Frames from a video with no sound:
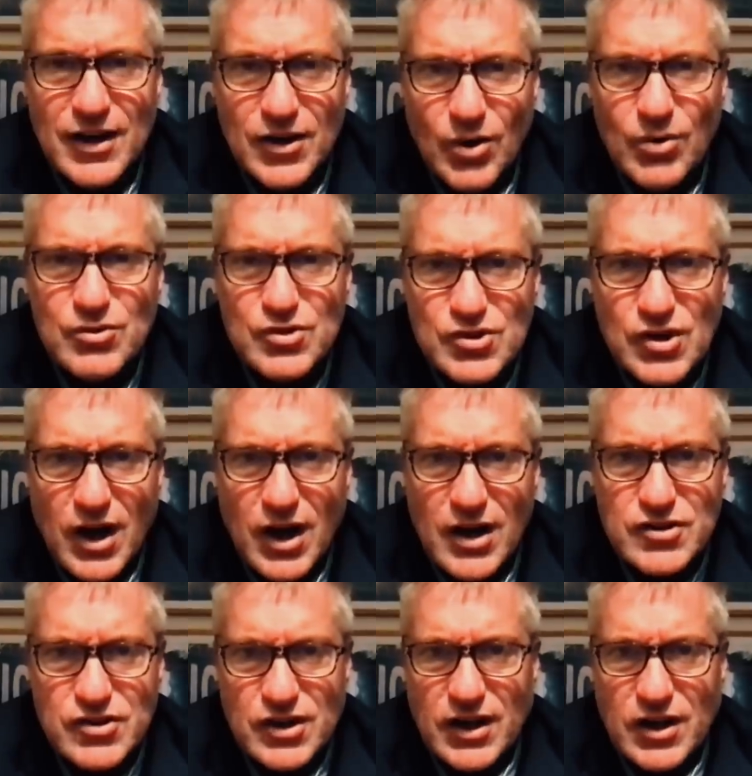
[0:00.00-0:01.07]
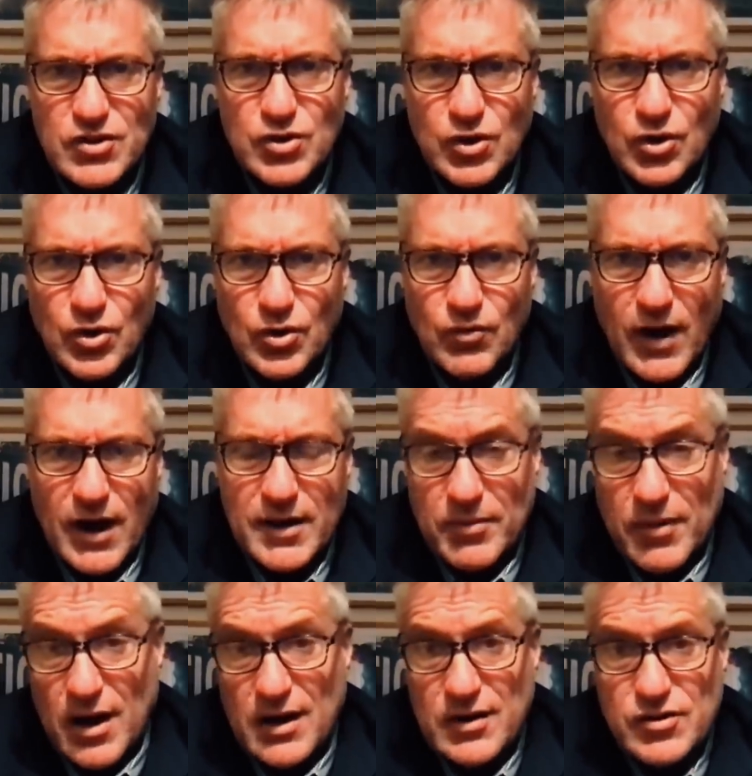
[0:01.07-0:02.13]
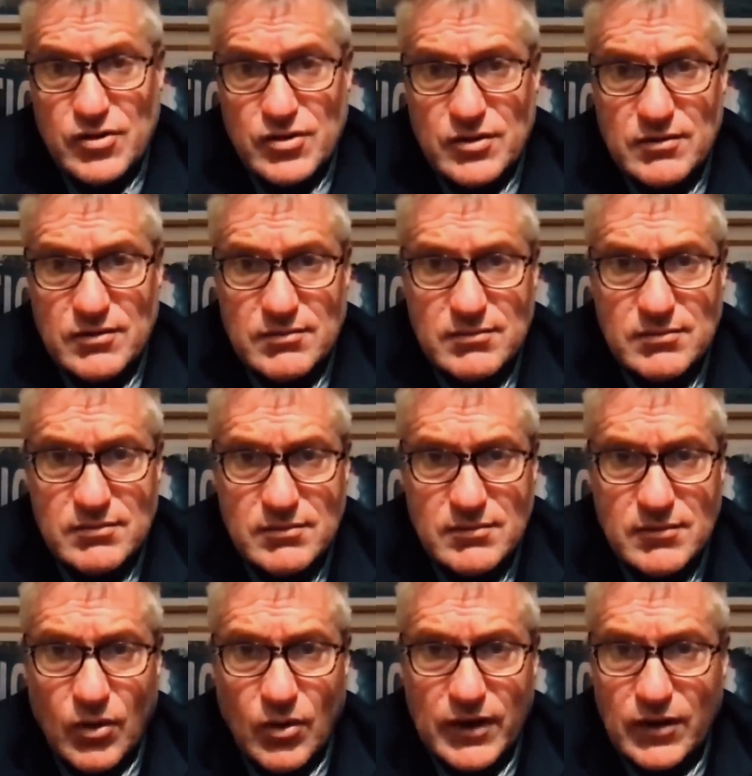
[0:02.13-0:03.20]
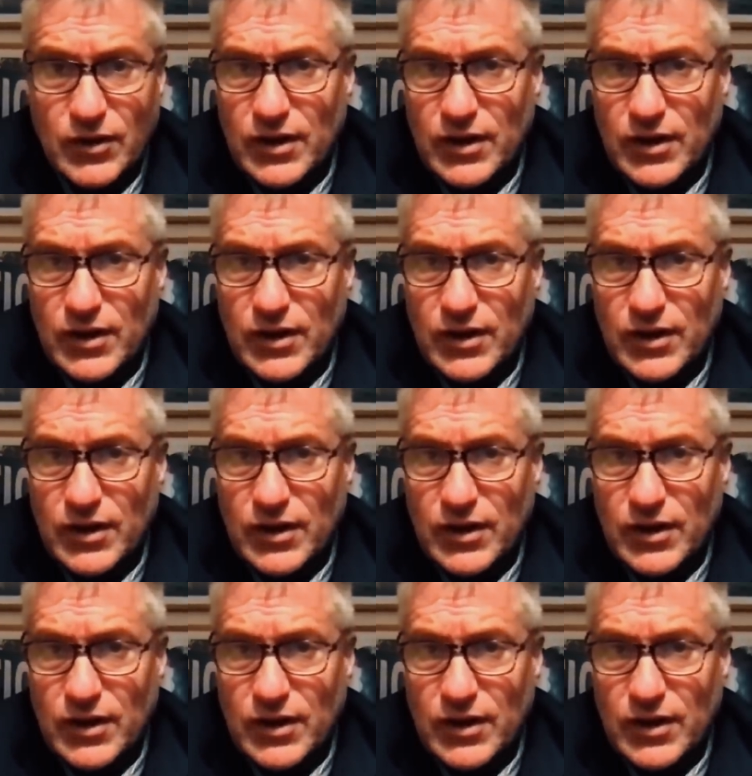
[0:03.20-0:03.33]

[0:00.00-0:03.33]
no judge in his or her right mind should only